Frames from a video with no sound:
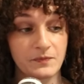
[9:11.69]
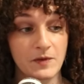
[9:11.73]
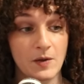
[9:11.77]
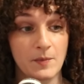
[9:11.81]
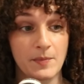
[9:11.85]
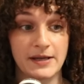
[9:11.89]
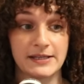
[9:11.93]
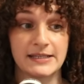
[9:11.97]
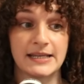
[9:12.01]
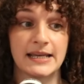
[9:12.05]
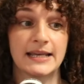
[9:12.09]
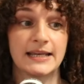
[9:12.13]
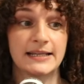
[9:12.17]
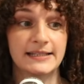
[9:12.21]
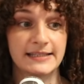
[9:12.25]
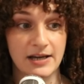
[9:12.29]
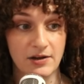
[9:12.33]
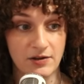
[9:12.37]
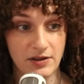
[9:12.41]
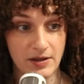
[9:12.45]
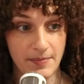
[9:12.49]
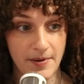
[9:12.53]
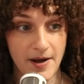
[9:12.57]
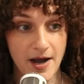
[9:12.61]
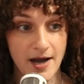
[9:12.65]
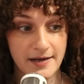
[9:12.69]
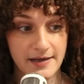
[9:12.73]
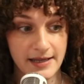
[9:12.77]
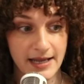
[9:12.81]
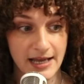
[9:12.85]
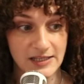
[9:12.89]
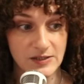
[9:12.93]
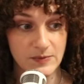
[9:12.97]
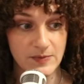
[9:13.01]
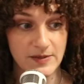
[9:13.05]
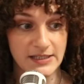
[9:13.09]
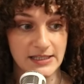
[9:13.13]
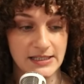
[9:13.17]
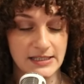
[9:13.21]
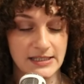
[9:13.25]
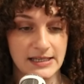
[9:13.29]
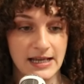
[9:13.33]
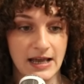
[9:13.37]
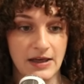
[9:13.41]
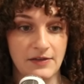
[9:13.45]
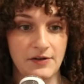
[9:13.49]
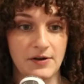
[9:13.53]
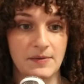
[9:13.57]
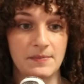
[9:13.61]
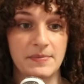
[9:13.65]
by taking down the podcast we did
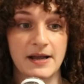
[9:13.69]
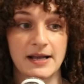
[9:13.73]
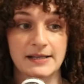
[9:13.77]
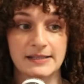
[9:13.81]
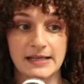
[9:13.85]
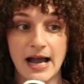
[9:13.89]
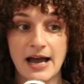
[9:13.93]
together because